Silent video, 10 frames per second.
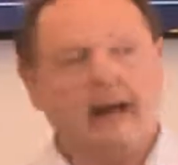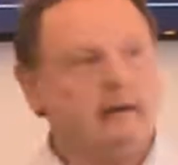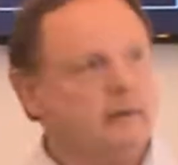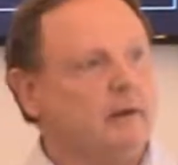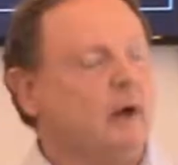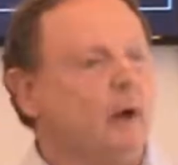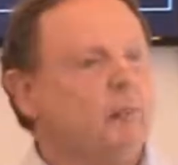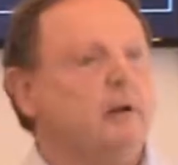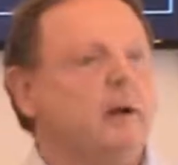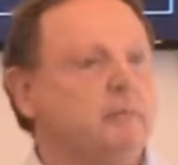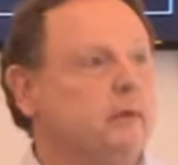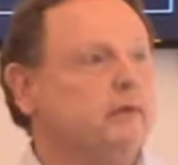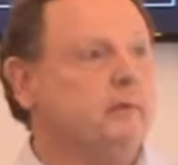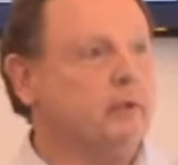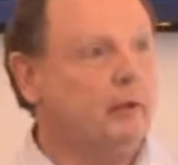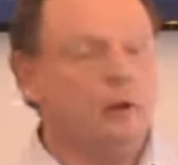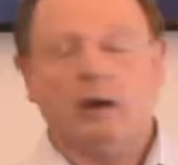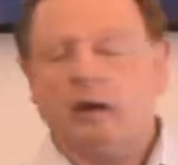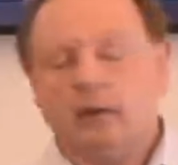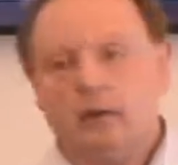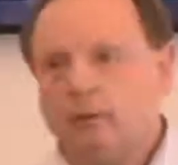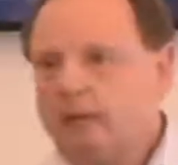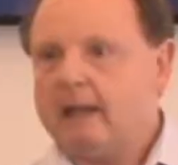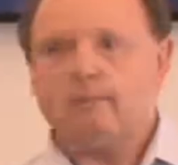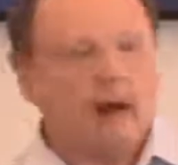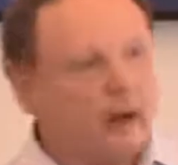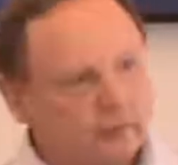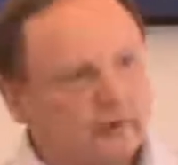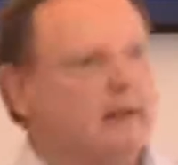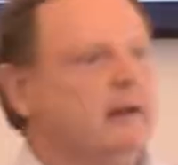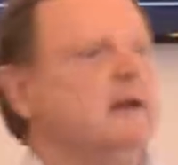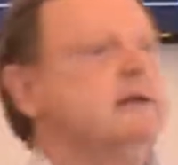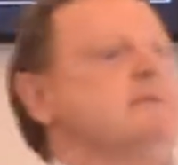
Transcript: And the whole purpose of your, you will keep asking,